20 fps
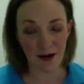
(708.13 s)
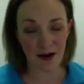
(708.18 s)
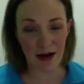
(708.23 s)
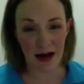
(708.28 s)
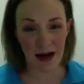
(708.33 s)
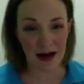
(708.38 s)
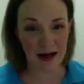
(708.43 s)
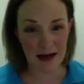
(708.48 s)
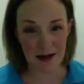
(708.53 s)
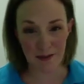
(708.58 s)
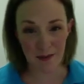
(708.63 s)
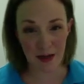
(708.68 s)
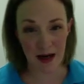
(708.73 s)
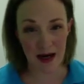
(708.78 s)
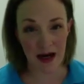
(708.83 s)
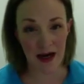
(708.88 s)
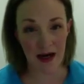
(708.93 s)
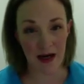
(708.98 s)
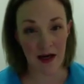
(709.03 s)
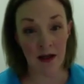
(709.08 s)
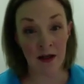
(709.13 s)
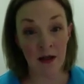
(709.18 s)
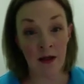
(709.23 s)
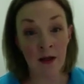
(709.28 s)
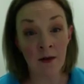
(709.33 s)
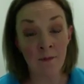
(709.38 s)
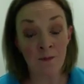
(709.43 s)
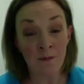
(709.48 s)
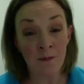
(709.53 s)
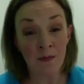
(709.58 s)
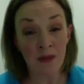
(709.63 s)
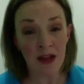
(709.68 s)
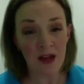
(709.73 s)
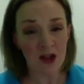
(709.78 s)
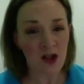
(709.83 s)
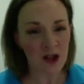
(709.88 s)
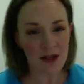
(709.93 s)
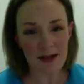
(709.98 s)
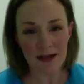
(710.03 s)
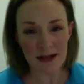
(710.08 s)
arm pain, then
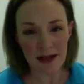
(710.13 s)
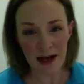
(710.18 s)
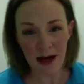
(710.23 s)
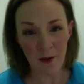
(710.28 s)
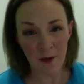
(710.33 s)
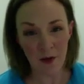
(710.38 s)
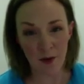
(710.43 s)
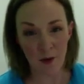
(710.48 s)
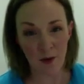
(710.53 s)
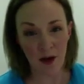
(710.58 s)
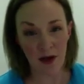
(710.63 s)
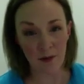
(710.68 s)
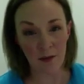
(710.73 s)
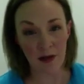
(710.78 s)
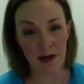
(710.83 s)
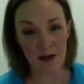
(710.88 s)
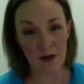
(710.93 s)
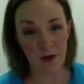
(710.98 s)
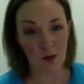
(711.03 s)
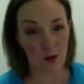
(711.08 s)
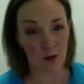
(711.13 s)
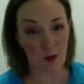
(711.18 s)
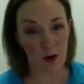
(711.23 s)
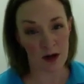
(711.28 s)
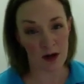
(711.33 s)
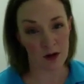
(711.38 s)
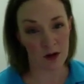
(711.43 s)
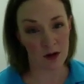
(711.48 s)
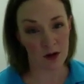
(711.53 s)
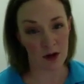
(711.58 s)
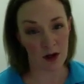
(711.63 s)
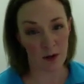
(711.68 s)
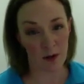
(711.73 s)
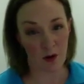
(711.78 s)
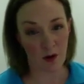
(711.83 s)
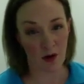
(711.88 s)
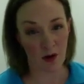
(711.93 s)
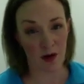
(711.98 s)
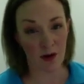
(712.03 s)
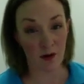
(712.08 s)
just start with one muscle, one trigger
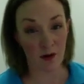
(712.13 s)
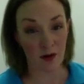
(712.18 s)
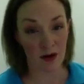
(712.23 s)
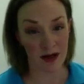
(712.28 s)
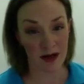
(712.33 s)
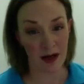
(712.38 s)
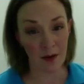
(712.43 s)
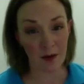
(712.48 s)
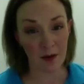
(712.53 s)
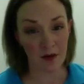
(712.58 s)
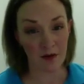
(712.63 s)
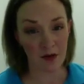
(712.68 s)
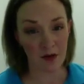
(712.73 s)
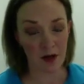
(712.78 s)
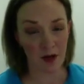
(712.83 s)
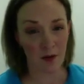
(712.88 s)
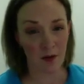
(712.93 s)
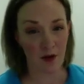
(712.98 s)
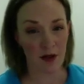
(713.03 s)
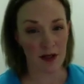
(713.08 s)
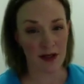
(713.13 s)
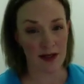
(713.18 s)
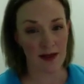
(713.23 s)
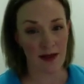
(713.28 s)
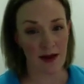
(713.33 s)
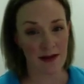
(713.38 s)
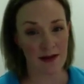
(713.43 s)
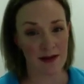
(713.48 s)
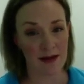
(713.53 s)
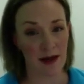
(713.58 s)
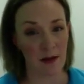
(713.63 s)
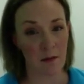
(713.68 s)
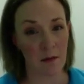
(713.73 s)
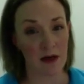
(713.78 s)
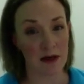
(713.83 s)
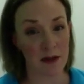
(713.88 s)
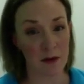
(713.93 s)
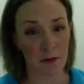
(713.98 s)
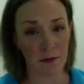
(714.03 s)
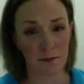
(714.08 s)
point or a couple of trigger points in that same
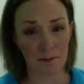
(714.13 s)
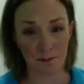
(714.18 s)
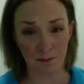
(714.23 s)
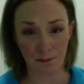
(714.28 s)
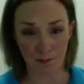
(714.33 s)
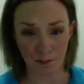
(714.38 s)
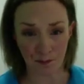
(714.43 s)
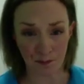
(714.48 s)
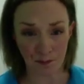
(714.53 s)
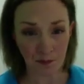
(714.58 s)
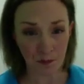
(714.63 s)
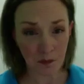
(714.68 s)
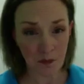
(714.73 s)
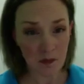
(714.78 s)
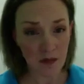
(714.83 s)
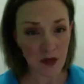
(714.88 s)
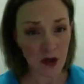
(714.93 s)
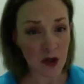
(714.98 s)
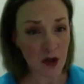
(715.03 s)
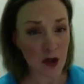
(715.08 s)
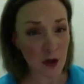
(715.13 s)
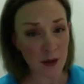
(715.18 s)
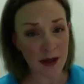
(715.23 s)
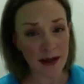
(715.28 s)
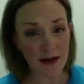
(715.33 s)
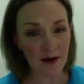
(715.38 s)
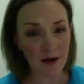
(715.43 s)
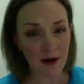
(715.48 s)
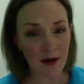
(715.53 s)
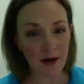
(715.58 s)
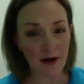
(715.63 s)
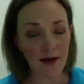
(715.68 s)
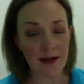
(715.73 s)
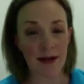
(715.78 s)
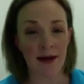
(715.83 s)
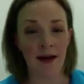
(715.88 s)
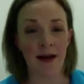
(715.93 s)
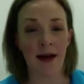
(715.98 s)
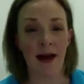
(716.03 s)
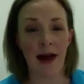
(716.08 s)
muscle. Treat those
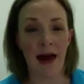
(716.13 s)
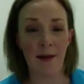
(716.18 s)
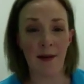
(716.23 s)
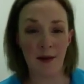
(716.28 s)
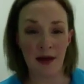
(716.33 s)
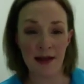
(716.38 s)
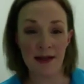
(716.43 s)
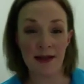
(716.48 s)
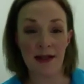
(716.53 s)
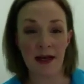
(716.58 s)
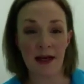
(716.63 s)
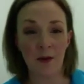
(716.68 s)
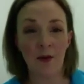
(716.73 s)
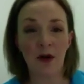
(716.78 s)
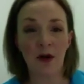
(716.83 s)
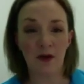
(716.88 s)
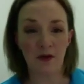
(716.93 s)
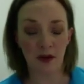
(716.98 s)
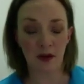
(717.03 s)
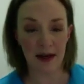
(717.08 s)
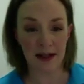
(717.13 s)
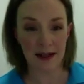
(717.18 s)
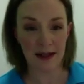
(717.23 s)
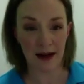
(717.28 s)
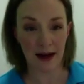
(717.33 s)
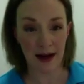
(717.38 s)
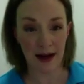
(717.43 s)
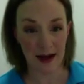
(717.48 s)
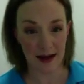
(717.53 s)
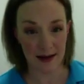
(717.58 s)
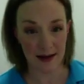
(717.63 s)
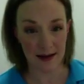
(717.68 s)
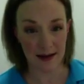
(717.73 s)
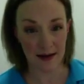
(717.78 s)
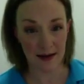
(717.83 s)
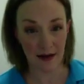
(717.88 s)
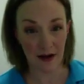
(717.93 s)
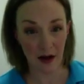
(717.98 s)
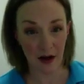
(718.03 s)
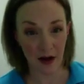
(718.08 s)
and then see what effect it has.
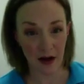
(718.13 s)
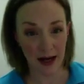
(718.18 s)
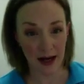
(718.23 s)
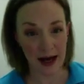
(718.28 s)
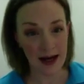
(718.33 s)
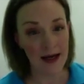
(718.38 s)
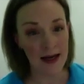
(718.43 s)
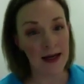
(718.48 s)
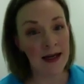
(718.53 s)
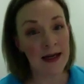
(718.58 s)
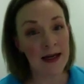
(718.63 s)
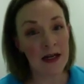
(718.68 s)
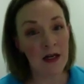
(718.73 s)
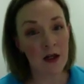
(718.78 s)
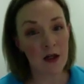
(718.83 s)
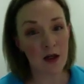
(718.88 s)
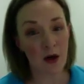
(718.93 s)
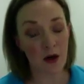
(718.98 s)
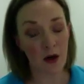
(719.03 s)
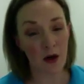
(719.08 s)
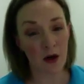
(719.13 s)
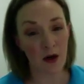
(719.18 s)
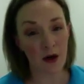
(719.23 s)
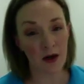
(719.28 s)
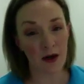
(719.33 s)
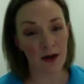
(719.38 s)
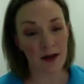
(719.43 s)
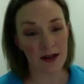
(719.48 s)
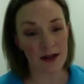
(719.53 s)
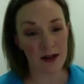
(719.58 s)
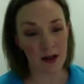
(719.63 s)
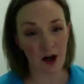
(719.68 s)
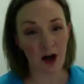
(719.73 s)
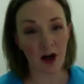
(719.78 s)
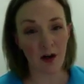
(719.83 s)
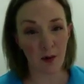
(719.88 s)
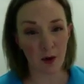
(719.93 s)
Okay, so there's no